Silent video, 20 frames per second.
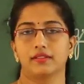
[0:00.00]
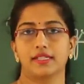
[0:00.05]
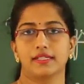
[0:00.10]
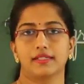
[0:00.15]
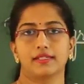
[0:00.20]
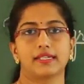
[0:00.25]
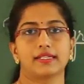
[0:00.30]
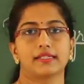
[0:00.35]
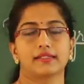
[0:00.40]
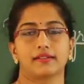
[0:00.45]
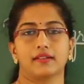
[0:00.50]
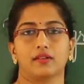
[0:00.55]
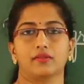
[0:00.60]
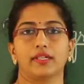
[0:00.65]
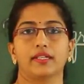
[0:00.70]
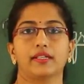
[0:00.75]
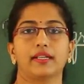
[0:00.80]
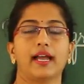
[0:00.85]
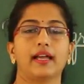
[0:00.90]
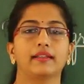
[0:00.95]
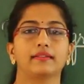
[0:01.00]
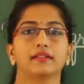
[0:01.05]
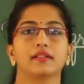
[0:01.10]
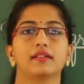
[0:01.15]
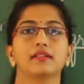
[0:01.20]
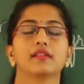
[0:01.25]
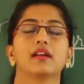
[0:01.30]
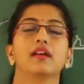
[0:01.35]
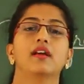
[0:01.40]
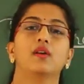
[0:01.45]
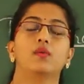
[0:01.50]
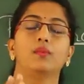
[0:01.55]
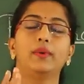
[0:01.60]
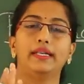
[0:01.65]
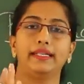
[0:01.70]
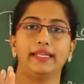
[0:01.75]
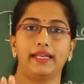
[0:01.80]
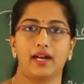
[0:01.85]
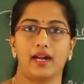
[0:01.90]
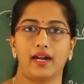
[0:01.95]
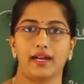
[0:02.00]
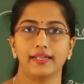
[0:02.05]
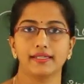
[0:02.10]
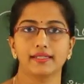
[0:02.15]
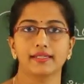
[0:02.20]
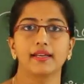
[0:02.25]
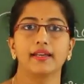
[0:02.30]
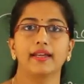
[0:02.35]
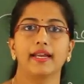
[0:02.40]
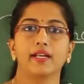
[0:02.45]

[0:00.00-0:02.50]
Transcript: just now, that anthers will dehisce,